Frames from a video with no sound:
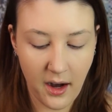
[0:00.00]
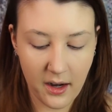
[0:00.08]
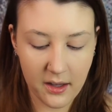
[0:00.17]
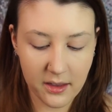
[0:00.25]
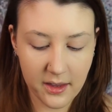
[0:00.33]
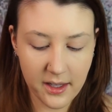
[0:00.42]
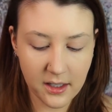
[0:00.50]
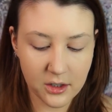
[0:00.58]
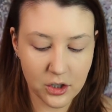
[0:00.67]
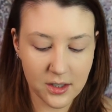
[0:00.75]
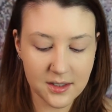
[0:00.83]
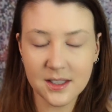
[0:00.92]
I think,
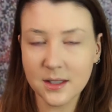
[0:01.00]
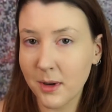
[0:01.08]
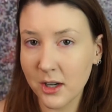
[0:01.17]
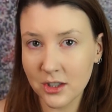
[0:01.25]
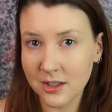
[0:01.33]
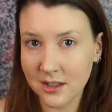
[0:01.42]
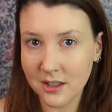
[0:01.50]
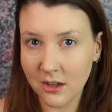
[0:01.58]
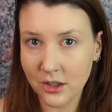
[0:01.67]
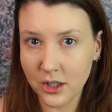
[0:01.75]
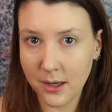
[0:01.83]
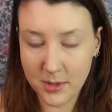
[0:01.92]
just as much as the
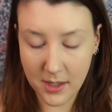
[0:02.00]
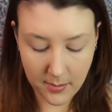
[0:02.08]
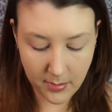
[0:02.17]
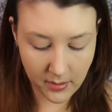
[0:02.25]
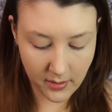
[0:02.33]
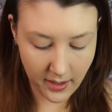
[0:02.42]
Tarte Shape Tape.